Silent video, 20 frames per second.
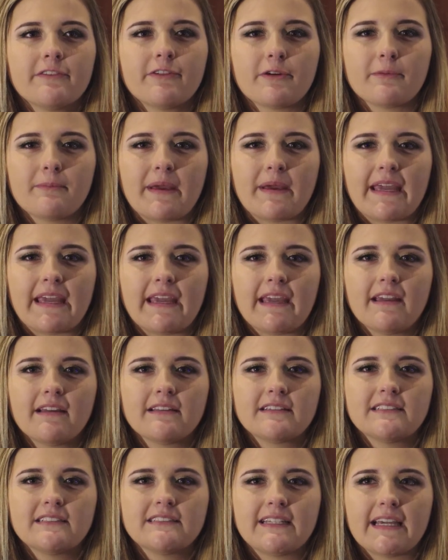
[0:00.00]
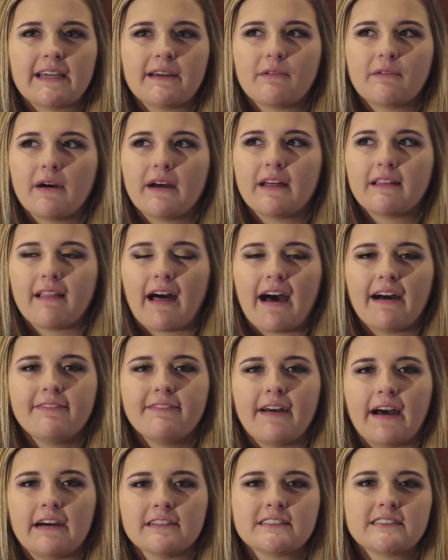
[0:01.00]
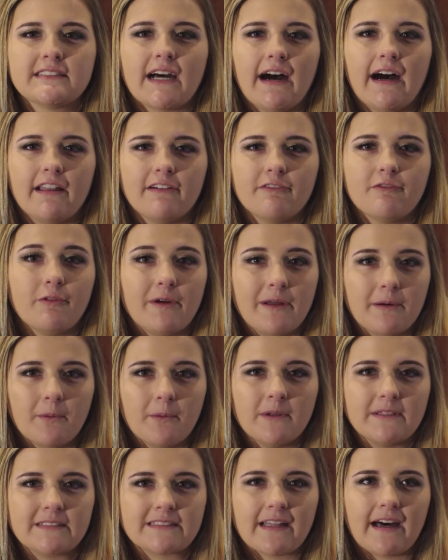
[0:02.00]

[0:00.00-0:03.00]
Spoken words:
for me to see what life outside of Whitwell is